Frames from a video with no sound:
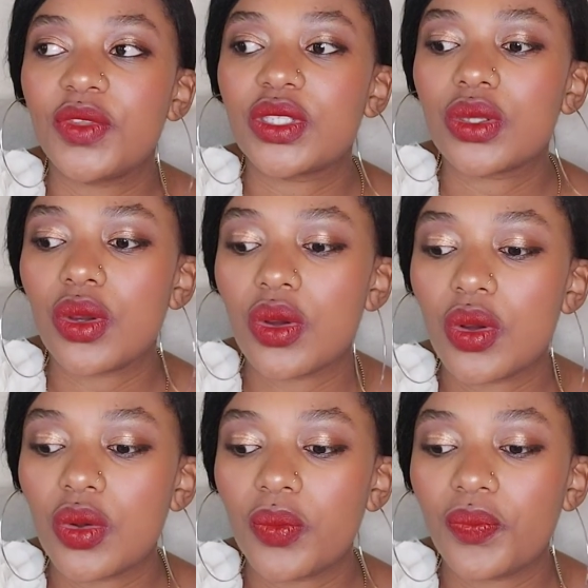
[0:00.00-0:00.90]

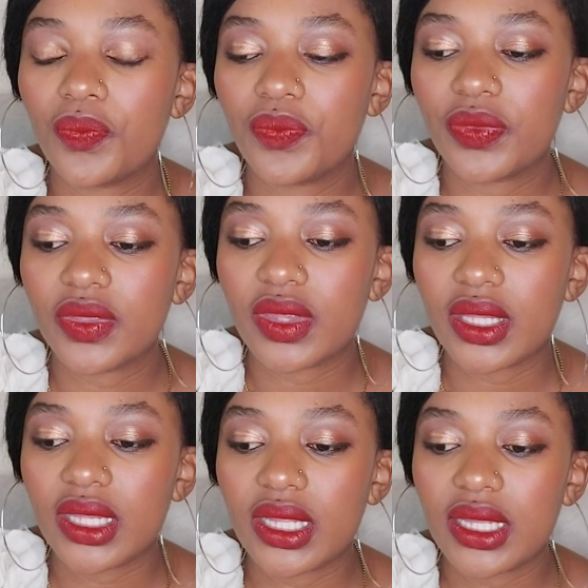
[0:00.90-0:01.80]
so
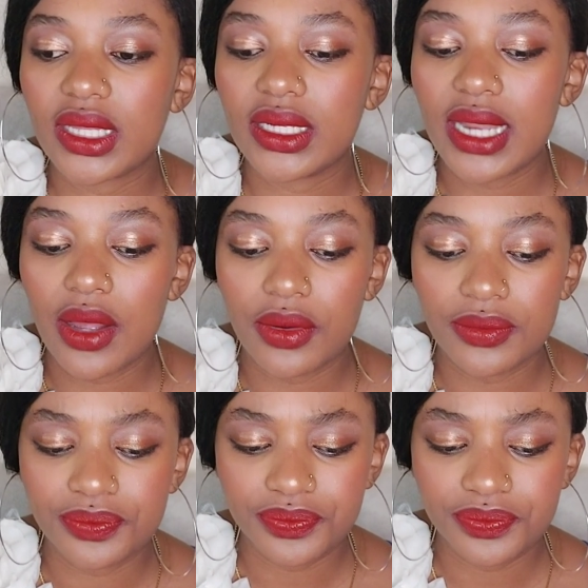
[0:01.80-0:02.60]
now